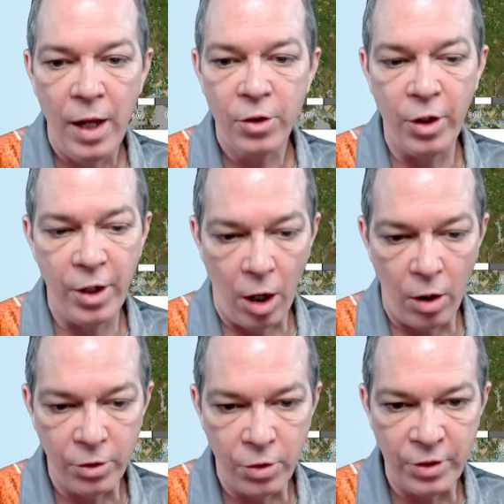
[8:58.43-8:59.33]
So you can
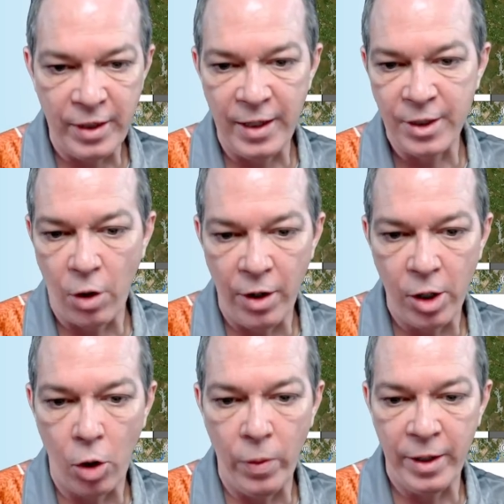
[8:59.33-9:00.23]
also see it's starting to
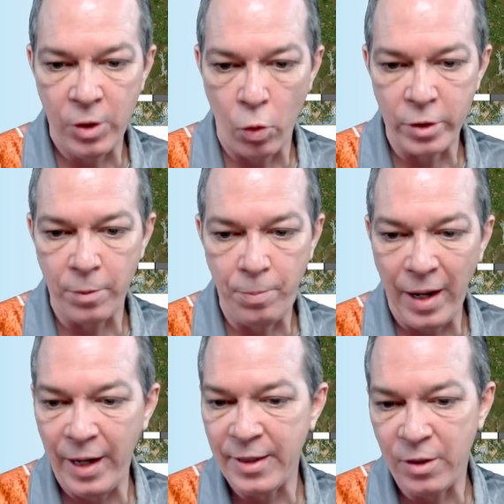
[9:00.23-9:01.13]
go in towards the
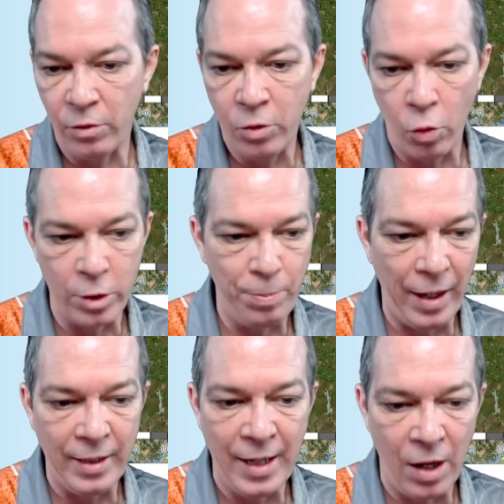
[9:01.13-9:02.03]
bay, still towards
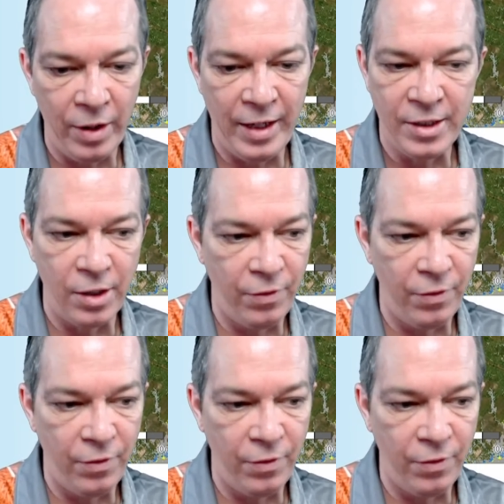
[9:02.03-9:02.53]
Baytown, east of